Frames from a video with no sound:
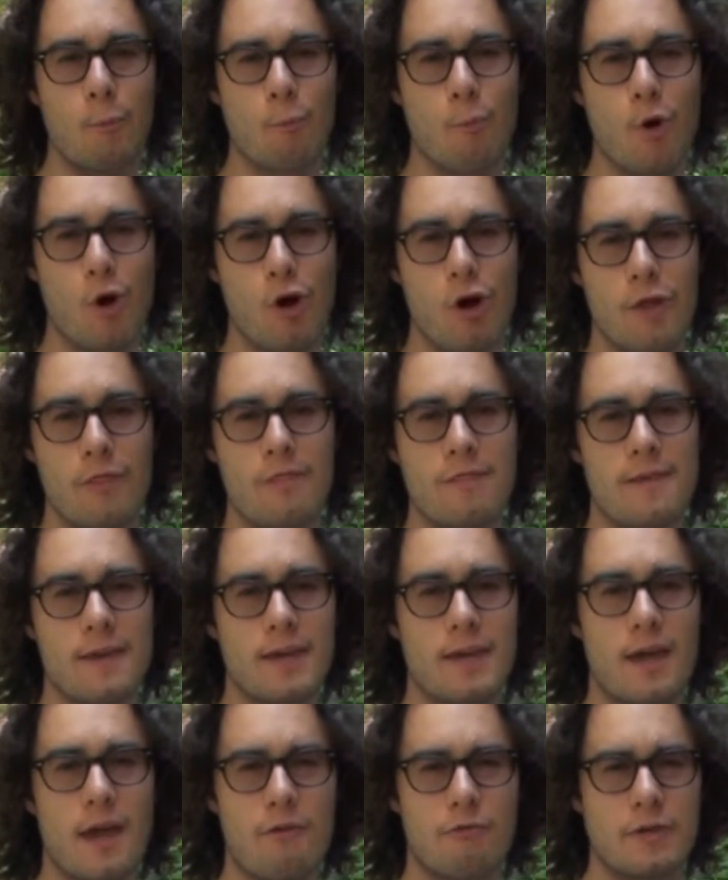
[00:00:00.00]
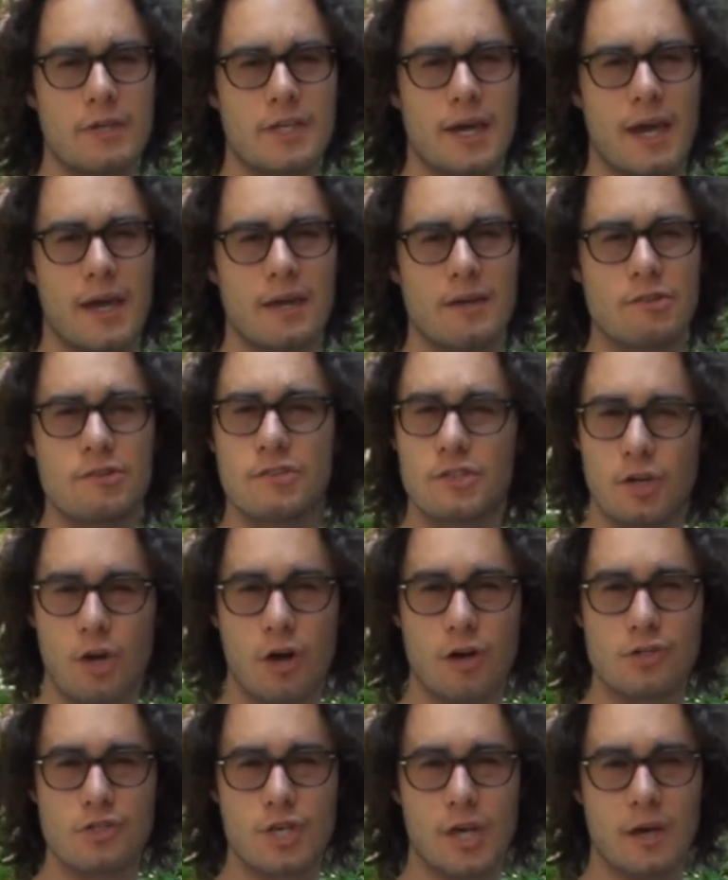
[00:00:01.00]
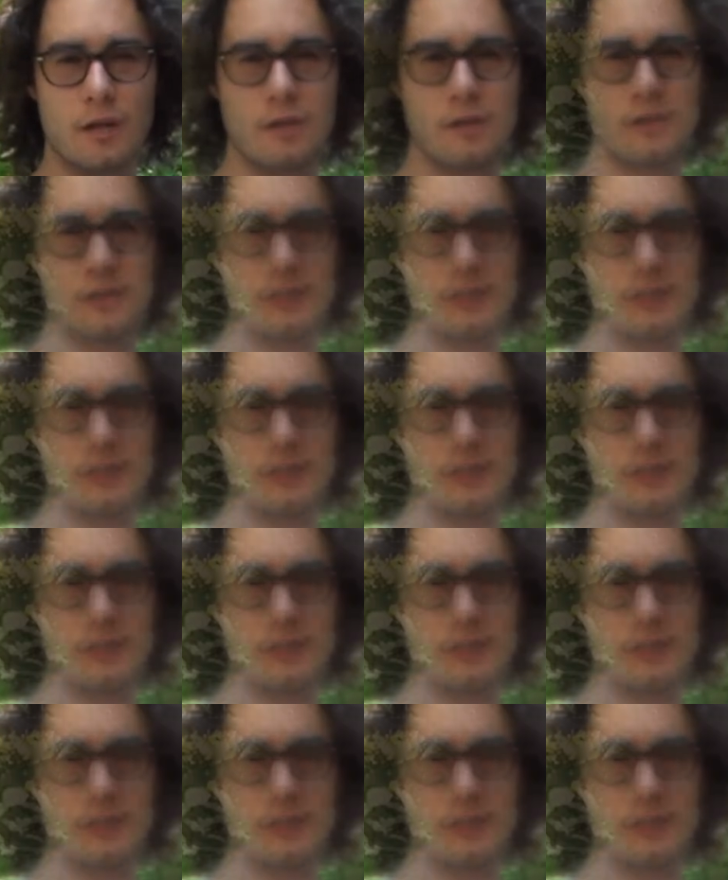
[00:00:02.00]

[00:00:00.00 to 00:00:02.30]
on the Everyday Cigar channel.